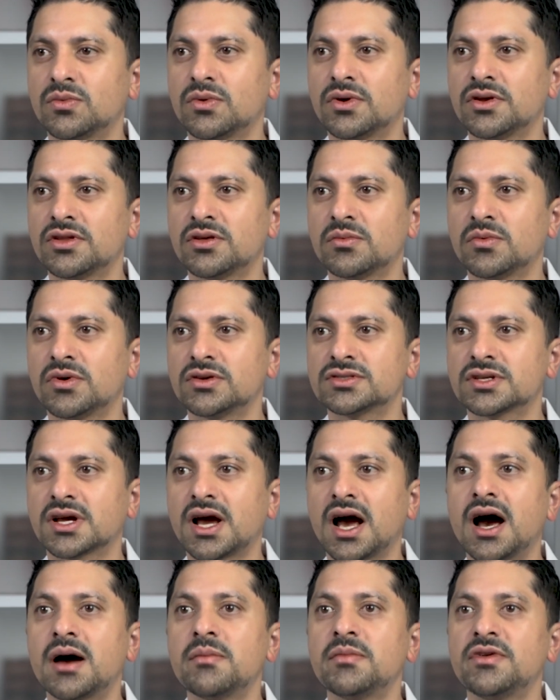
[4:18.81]
one of the most
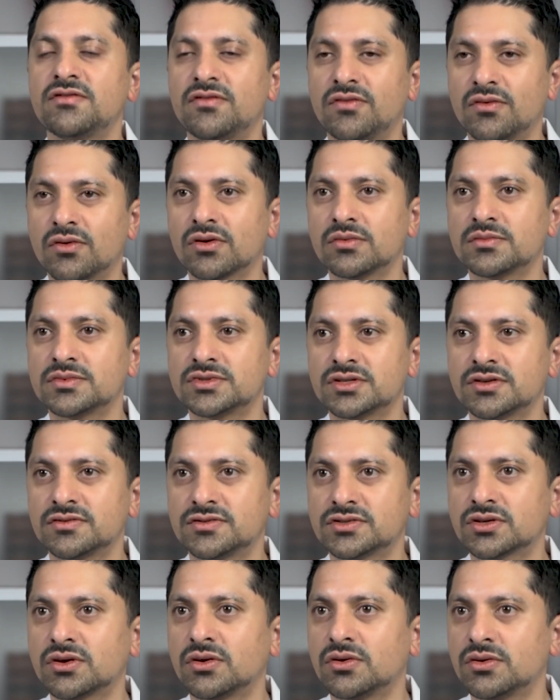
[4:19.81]
common forms of
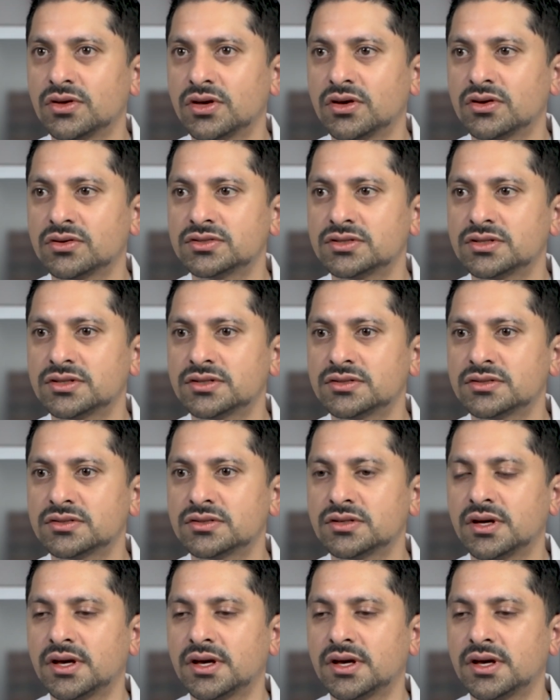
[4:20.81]
scoliosis,